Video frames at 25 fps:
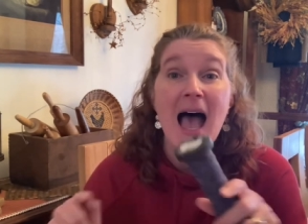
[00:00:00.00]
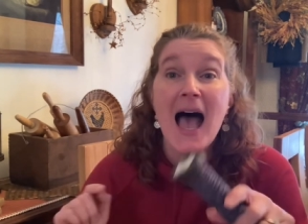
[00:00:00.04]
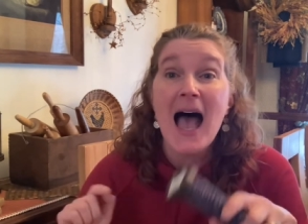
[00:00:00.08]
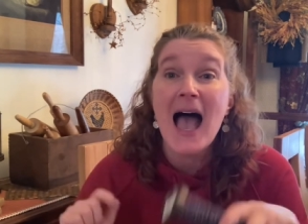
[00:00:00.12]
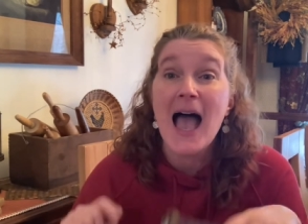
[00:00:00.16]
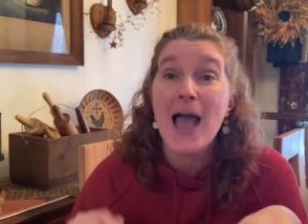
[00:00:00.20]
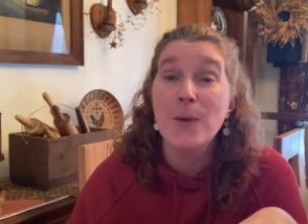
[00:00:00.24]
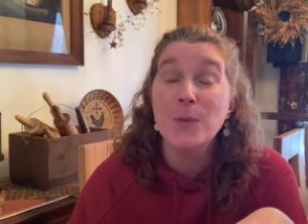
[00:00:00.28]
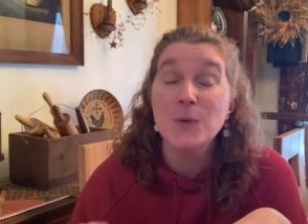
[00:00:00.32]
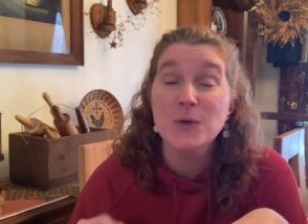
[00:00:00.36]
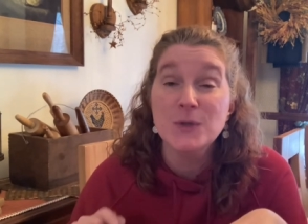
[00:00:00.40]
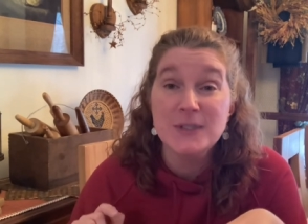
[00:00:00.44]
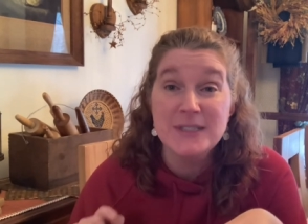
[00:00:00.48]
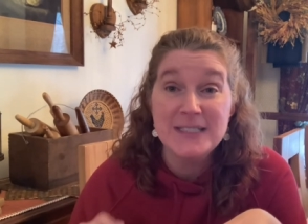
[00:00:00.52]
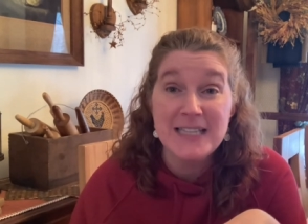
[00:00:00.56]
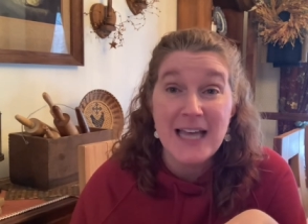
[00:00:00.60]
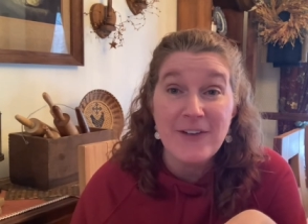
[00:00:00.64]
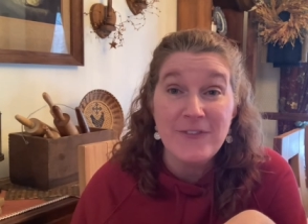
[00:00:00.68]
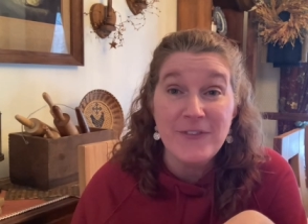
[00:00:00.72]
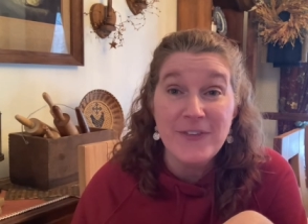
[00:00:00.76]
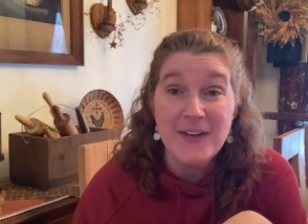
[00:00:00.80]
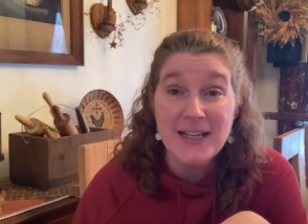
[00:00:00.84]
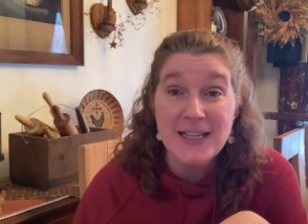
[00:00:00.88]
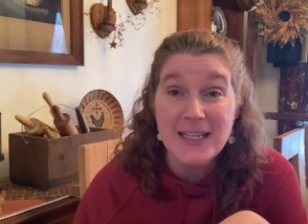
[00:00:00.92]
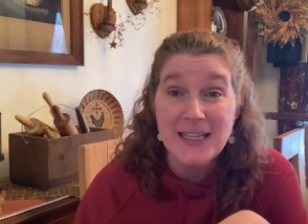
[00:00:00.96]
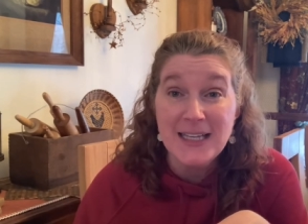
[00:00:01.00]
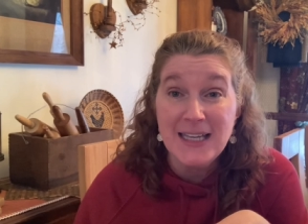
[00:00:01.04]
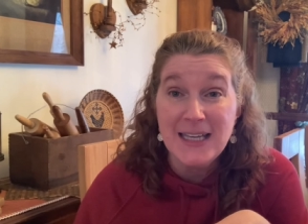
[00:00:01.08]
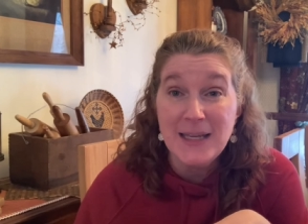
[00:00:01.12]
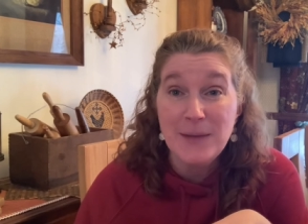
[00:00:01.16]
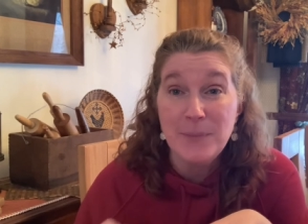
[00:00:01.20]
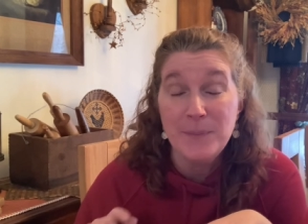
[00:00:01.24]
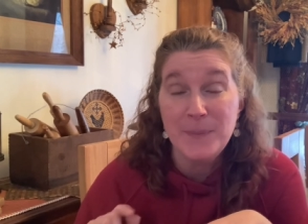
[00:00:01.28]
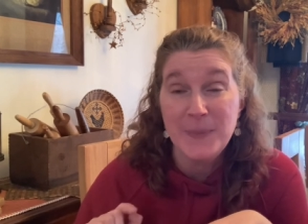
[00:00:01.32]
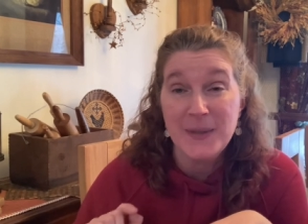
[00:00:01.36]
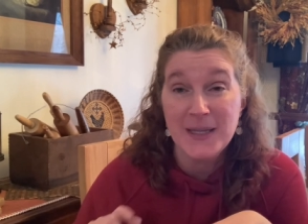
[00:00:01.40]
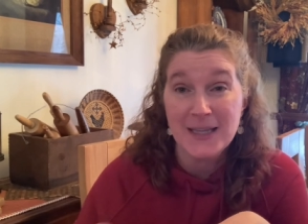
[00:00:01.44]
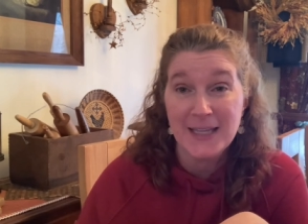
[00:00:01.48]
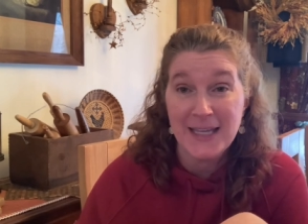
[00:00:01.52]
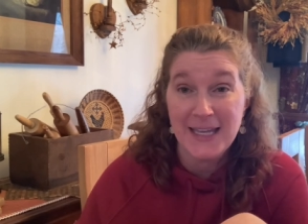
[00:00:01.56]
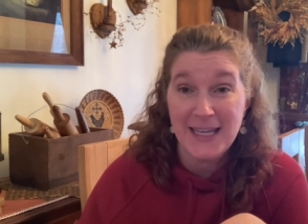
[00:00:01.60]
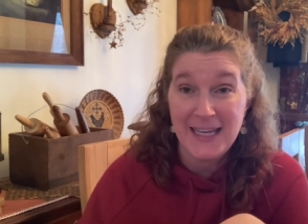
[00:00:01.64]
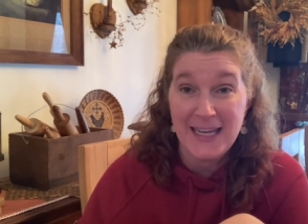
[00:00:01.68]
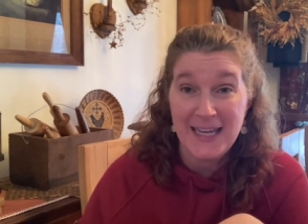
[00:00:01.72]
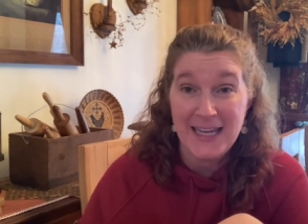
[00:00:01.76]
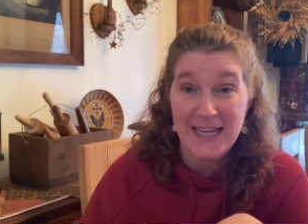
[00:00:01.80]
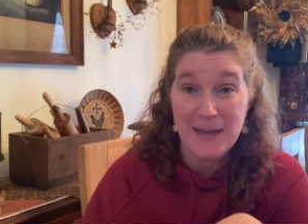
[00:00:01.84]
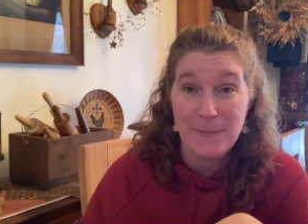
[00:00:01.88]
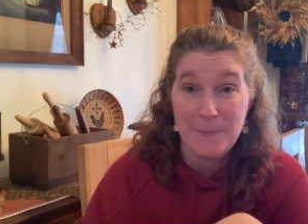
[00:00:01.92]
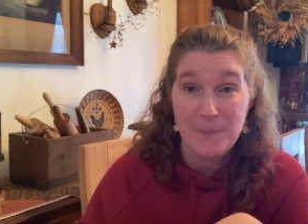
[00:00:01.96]
I will definitely be
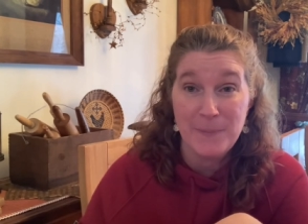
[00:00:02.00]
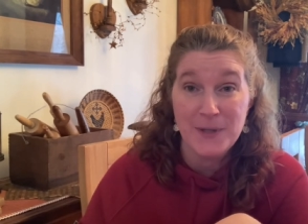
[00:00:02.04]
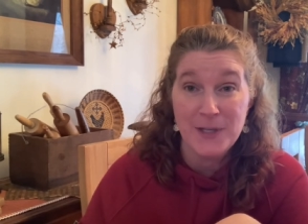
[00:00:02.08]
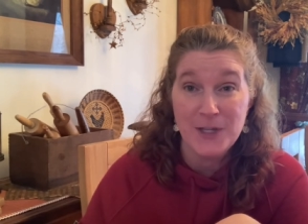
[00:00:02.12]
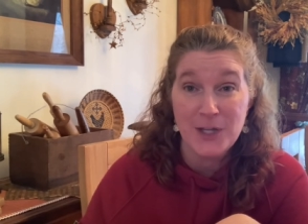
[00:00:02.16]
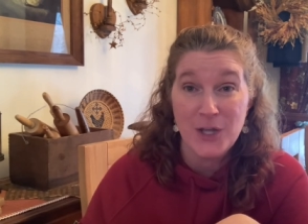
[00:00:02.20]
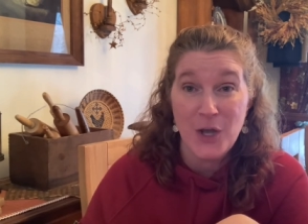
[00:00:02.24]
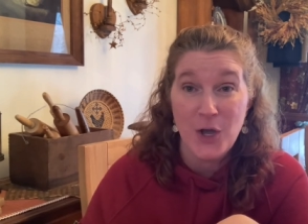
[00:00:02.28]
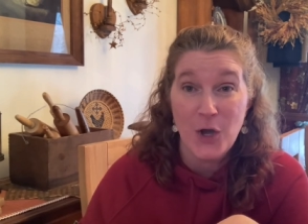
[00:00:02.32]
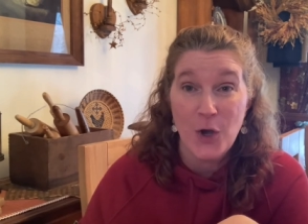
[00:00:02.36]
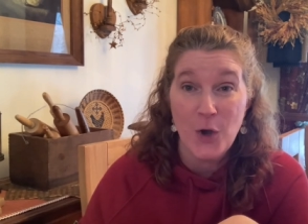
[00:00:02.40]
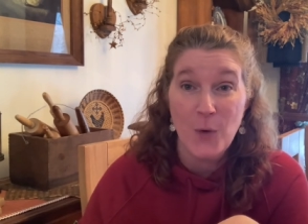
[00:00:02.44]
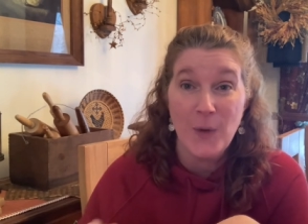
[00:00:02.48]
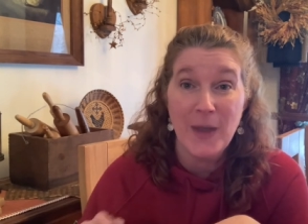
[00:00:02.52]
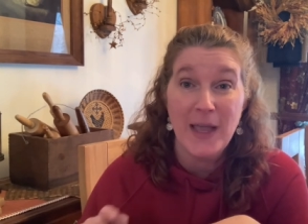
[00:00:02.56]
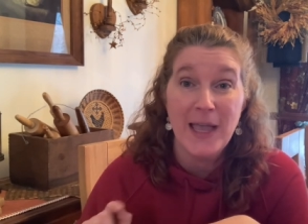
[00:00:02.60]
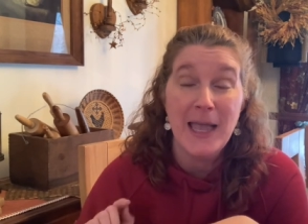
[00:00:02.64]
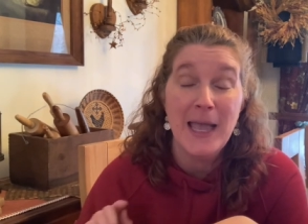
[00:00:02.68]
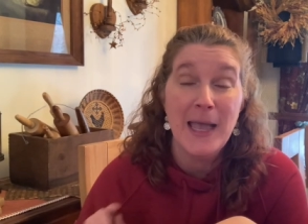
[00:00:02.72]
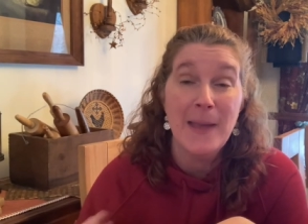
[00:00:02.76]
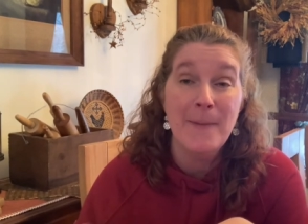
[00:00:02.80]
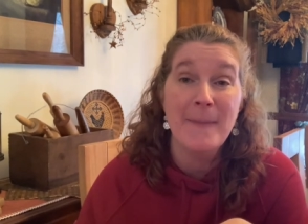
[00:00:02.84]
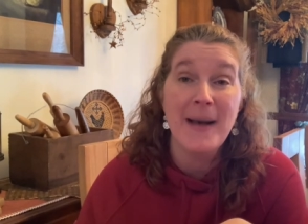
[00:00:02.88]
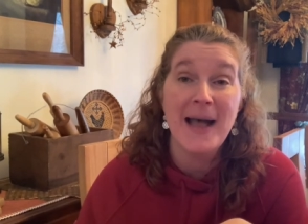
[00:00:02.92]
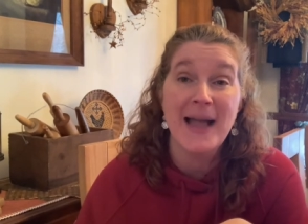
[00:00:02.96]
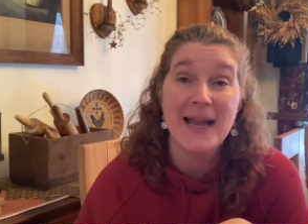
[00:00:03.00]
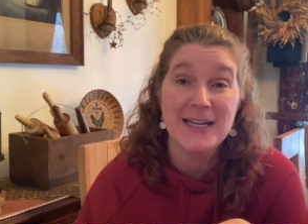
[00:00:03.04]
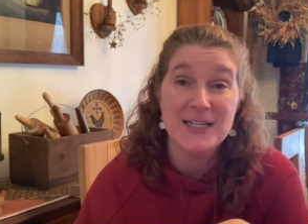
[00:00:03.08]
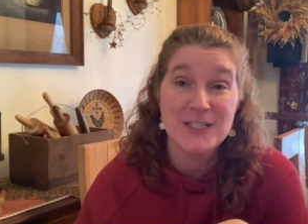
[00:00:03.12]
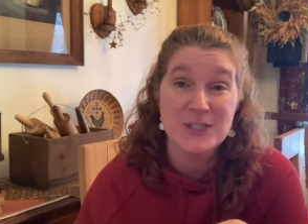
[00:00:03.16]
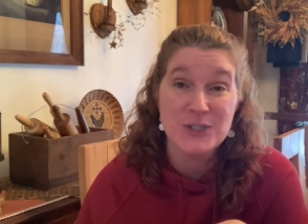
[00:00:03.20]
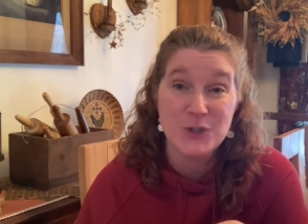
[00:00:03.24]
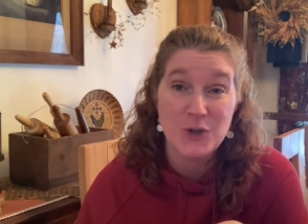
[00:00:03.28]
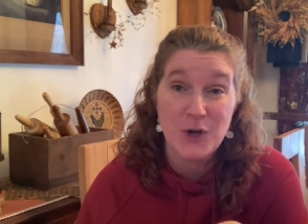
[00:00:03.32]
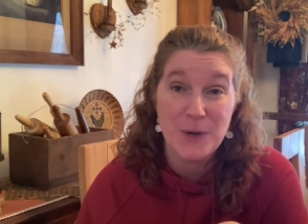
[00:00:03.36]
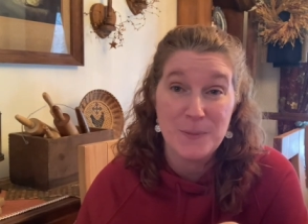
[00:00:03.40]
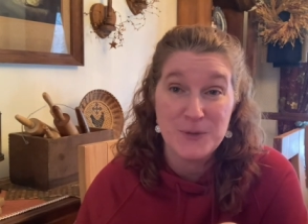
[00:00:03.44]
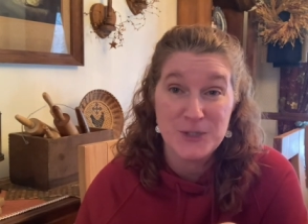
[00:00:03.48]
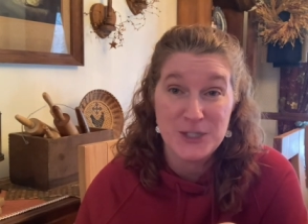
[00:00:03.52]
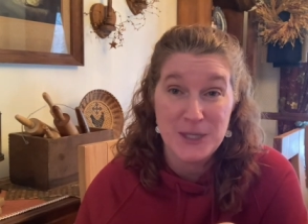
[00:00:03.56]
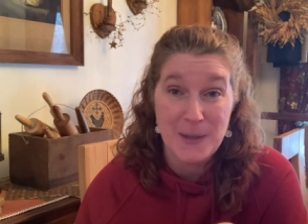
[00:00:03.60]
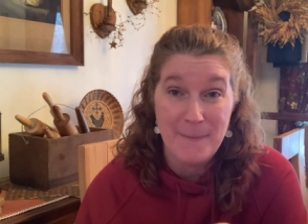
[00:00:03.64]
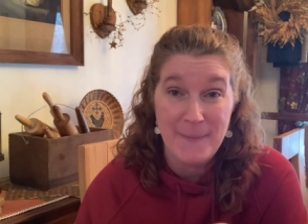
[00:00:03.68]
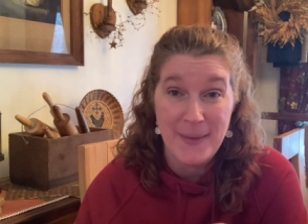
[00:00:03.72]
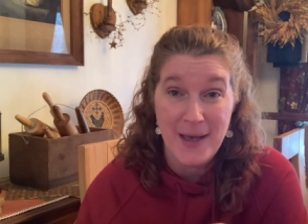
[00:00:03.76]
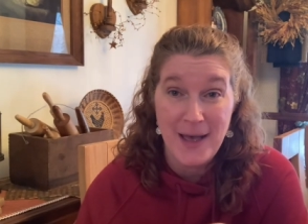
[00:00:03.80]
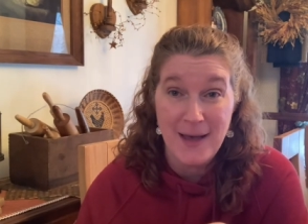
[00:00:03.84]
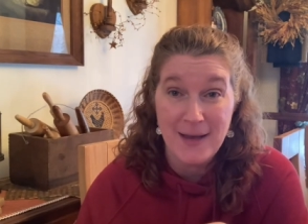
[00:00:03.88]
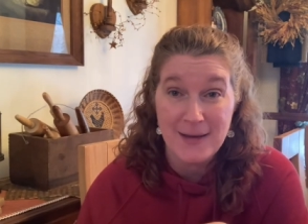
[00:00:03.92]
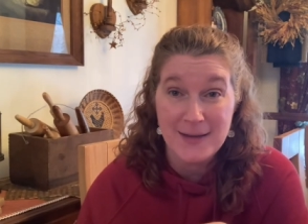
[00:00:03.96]
linking it below in my description
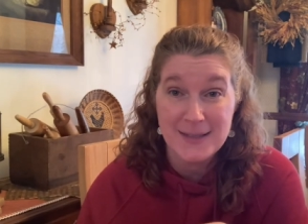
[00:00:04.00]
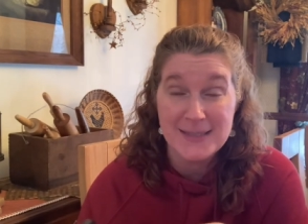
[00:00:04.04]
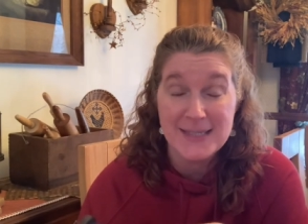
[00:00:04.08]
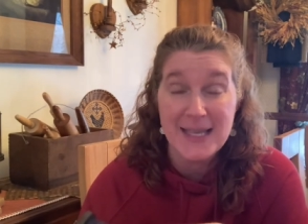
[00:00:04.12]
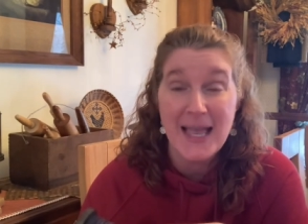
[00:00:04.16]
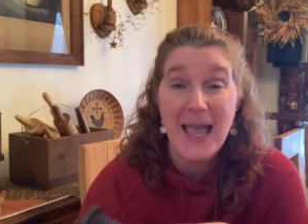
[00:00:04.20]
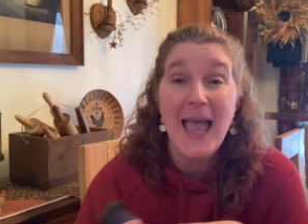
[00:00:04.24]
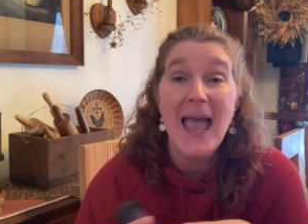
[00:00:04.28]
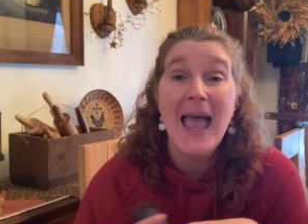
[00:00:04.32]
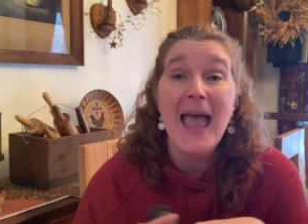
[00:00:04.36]
box.